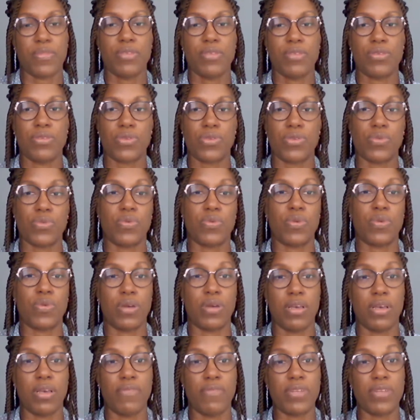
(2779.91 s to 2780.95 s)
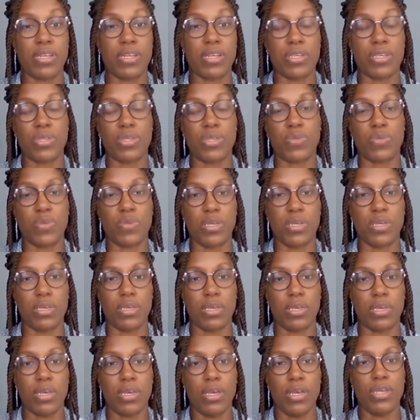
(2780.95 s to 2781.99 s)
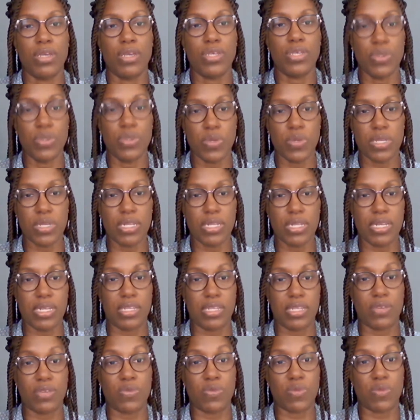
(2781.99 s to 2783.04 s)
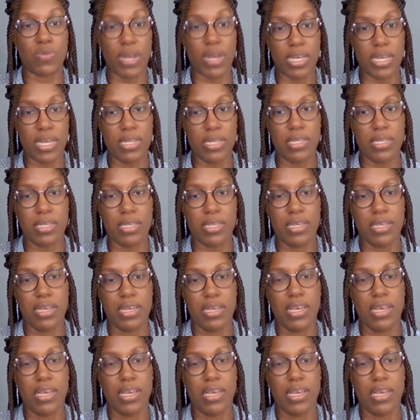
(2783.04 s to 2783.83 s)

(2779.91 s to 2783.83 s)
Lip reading: So if it is we use the data right,